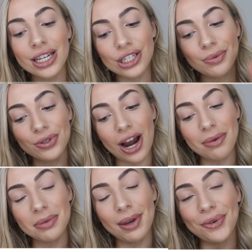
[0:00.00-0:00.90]

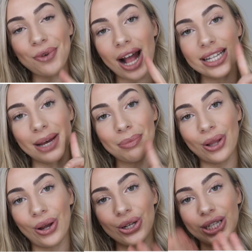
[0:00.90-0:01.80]
Subscribe to me right down
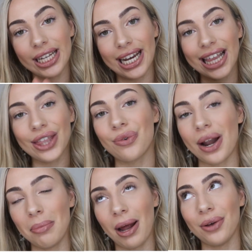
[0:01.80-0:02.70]
below. Click the
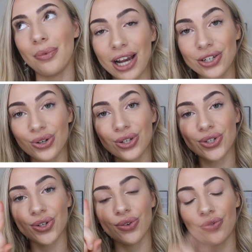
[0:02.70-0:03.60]
red button. Make sure
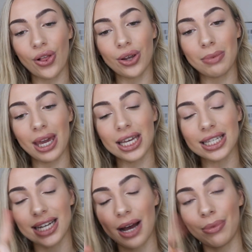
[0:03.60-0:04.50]
to follow me
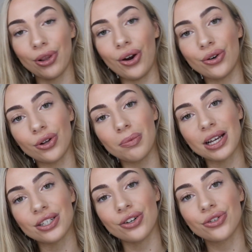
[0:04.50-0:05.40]
down below on all
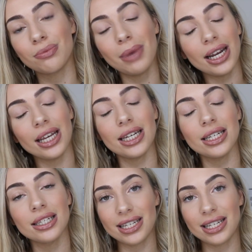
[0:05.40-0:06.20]
my social medias.